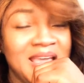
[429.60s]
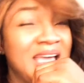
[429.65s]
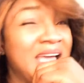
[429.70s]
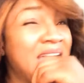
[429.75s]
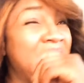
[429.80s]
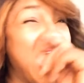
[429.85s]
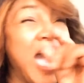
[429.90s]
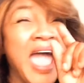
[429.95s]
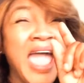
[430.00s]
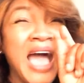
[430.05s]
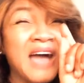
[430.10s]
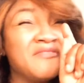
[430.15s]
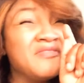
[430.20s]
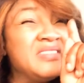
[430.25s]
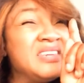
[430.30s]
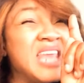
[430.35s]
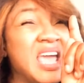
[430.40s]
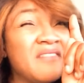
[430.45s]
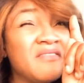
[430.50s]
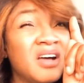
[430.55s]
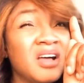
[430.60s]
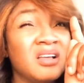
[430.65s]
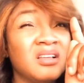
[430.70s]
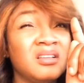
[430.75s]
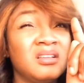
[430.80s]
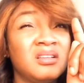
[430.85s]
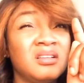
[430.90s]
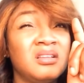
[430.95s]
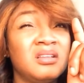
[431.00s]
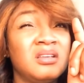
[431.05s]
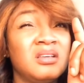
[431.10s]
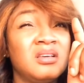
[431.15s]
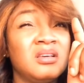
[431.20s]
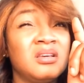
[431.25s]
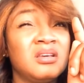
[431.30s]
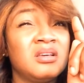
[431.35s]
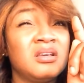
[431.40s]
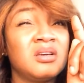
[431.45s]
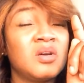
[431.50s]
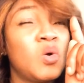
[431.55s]
I have never
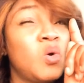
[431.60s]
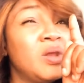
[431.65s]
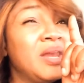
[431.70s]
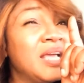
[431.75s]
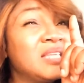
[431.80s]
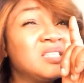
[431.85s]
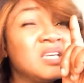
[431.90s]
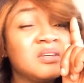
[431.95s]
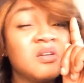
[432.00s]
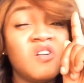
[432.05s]
collected